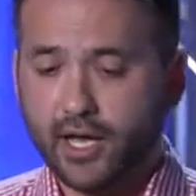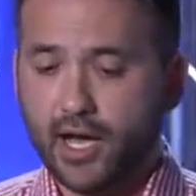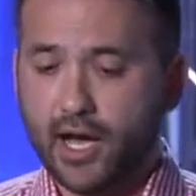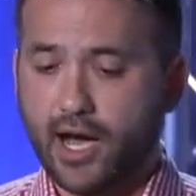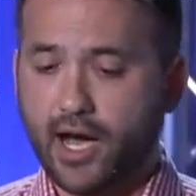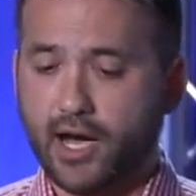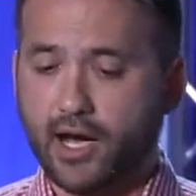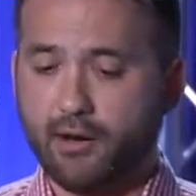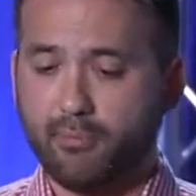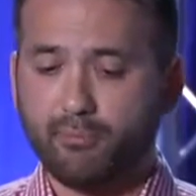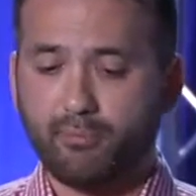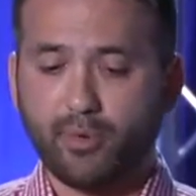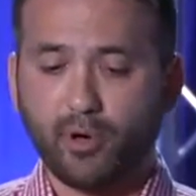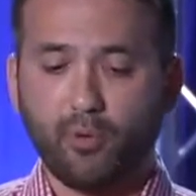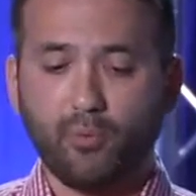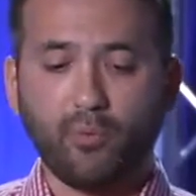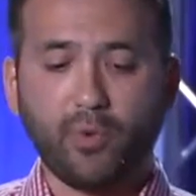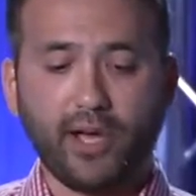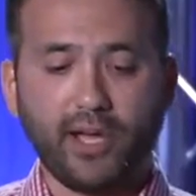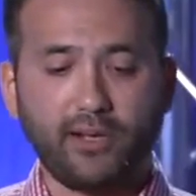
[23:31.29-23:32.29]

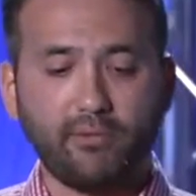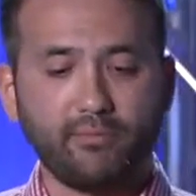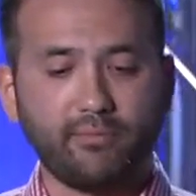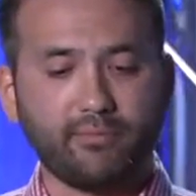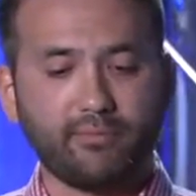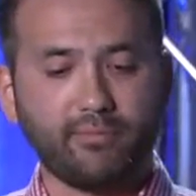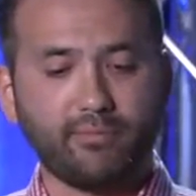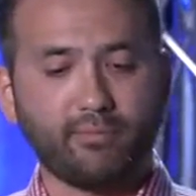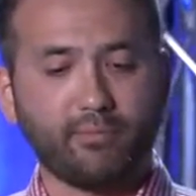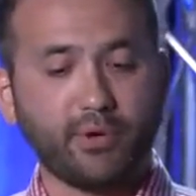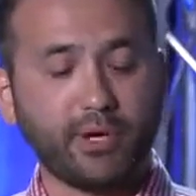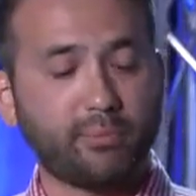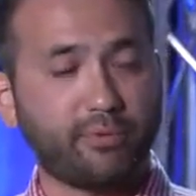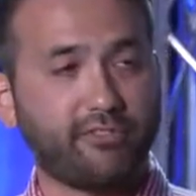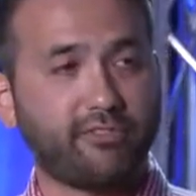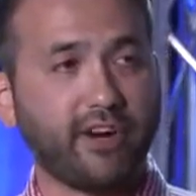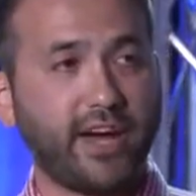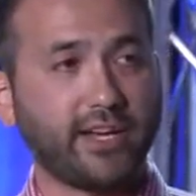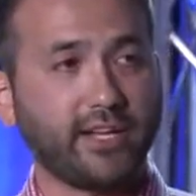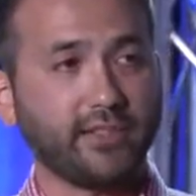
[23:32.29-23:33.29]
But when we
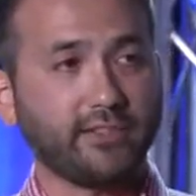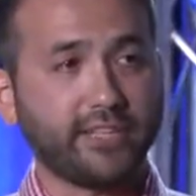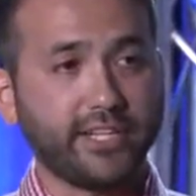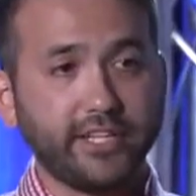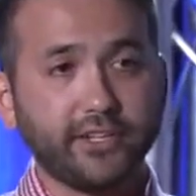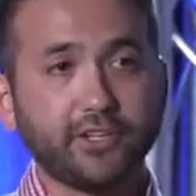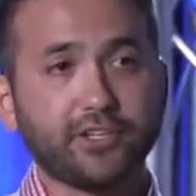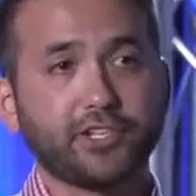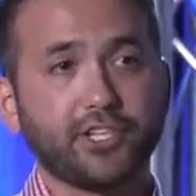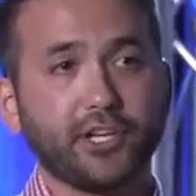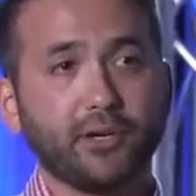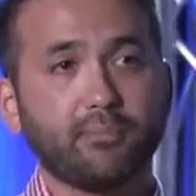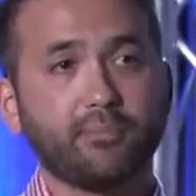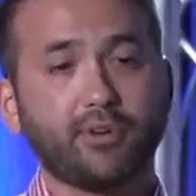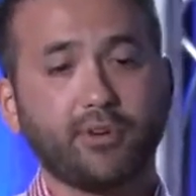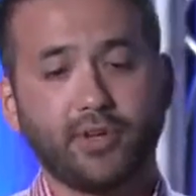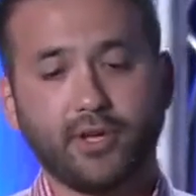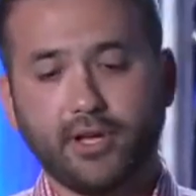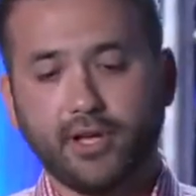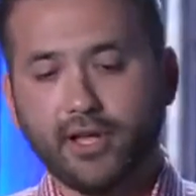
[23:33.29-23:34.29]
provided leadership
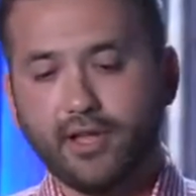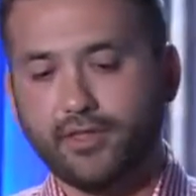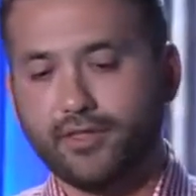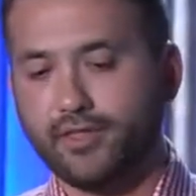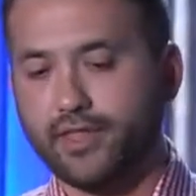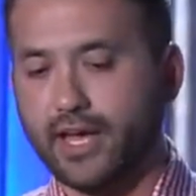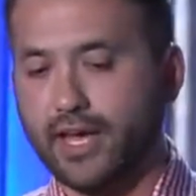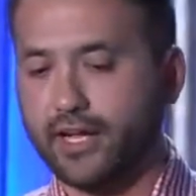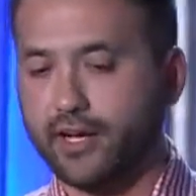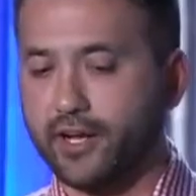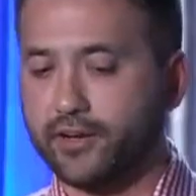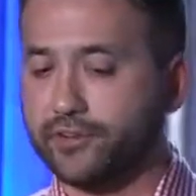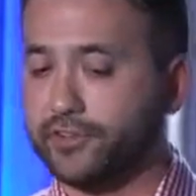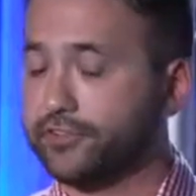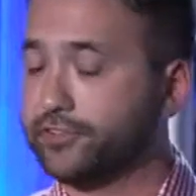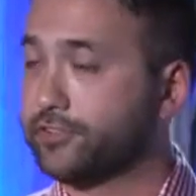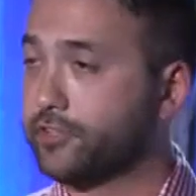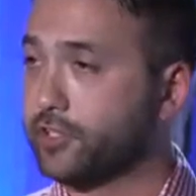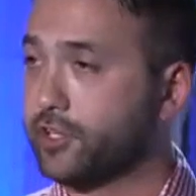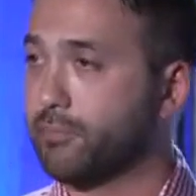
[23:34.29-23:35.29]
that
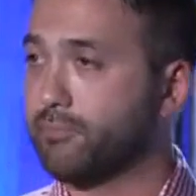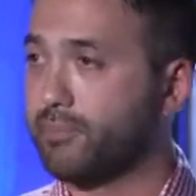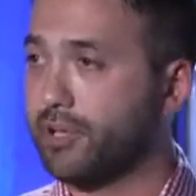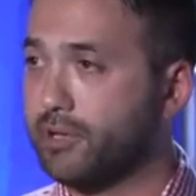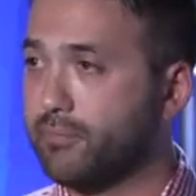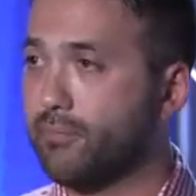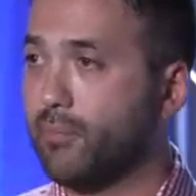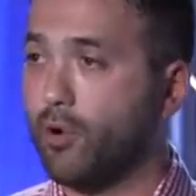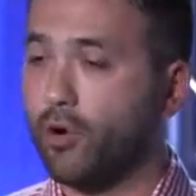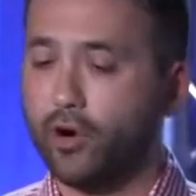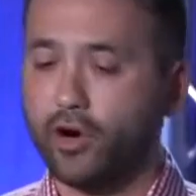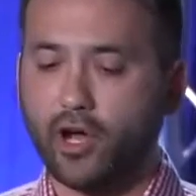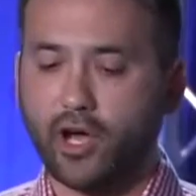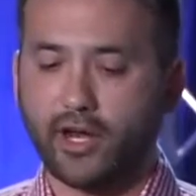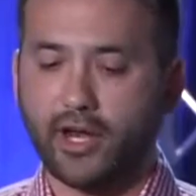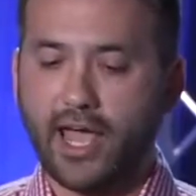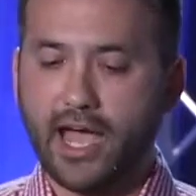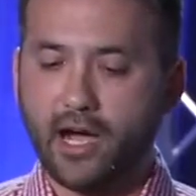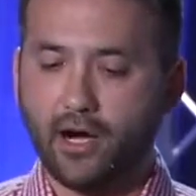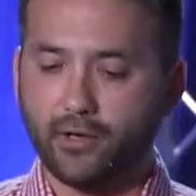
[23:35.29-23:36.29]
understood a bit more on
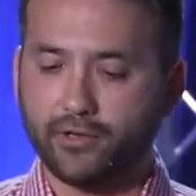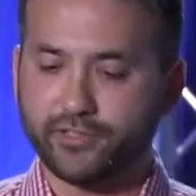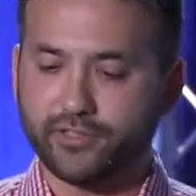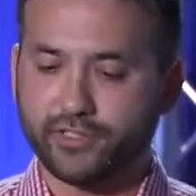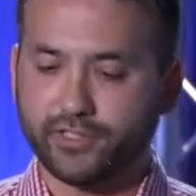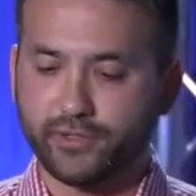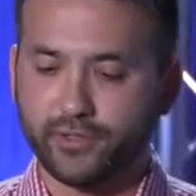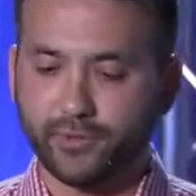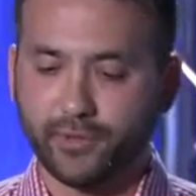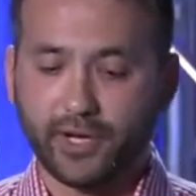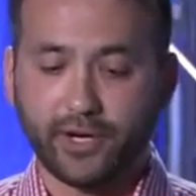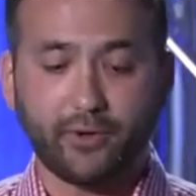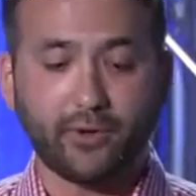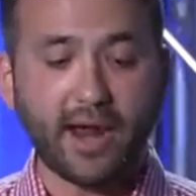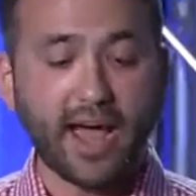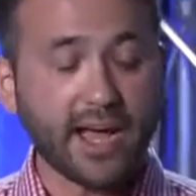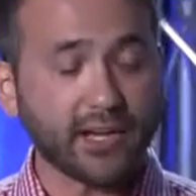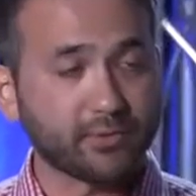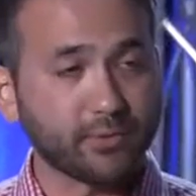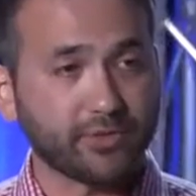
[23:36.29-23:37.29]
how to
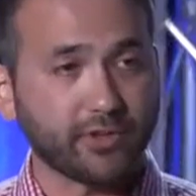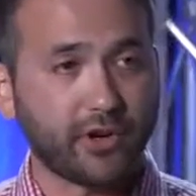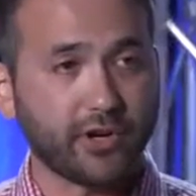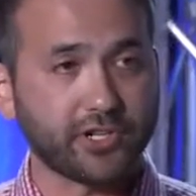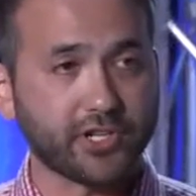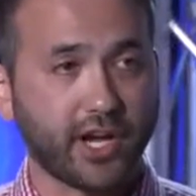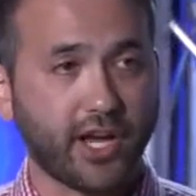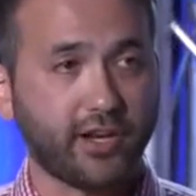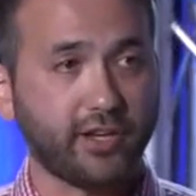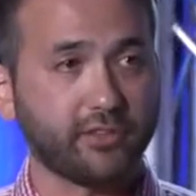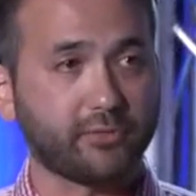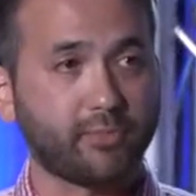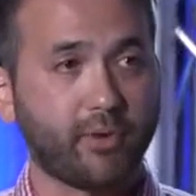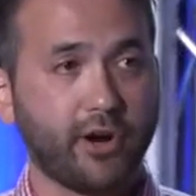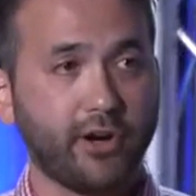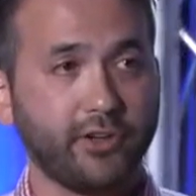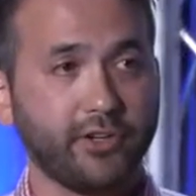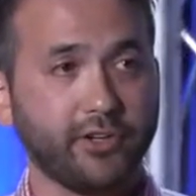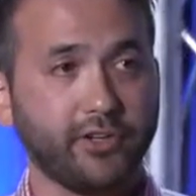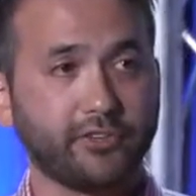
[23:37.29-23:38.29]
interact with our Chinese
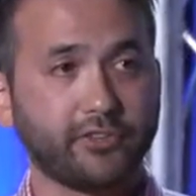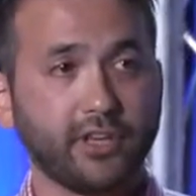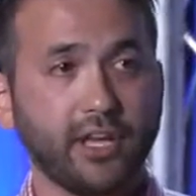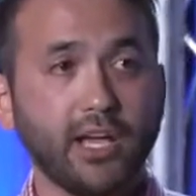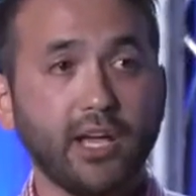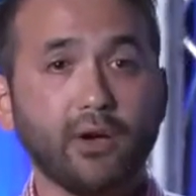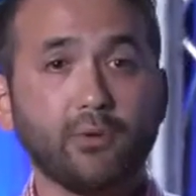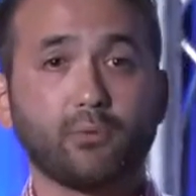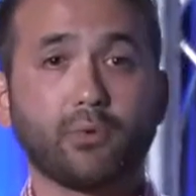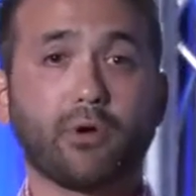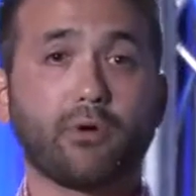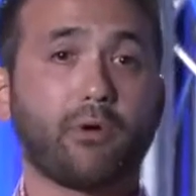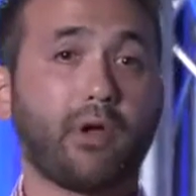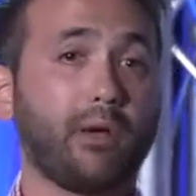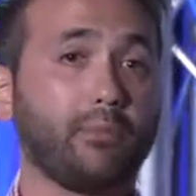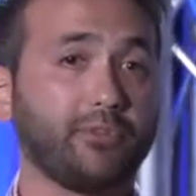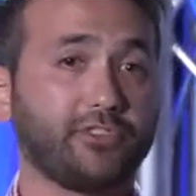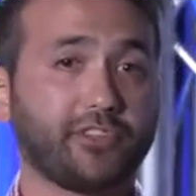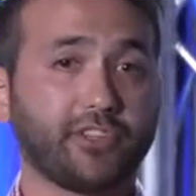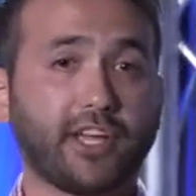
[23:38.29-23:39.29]
partners, we were
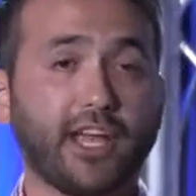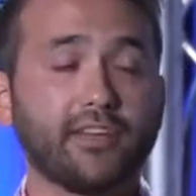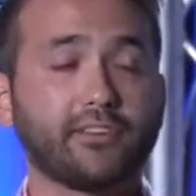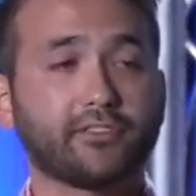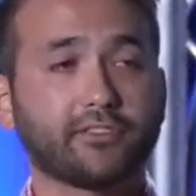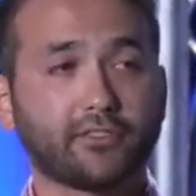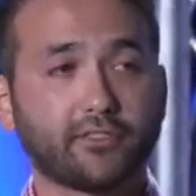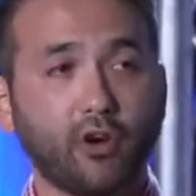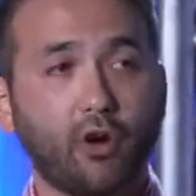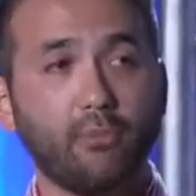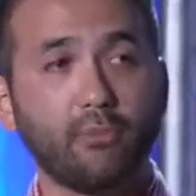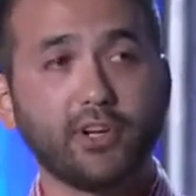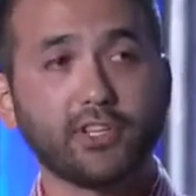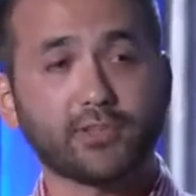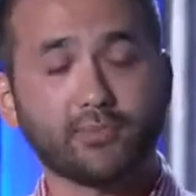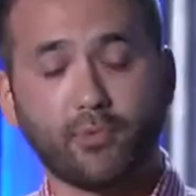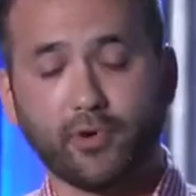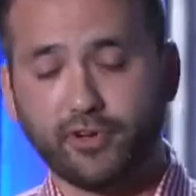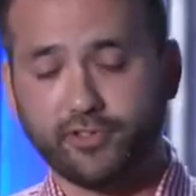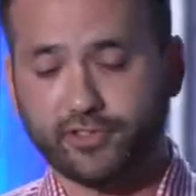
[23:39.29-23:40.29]
able to get so much
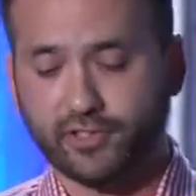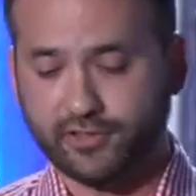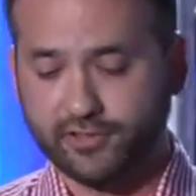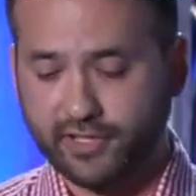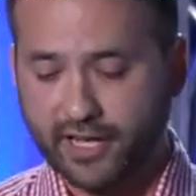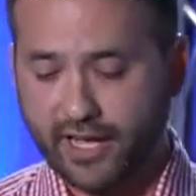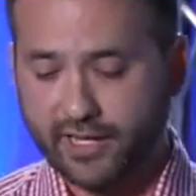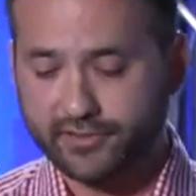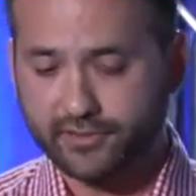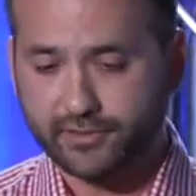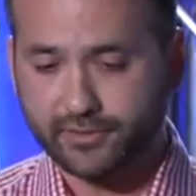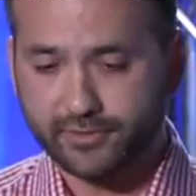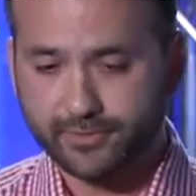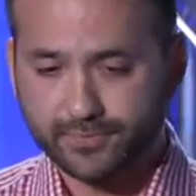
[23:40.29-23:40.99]
more success.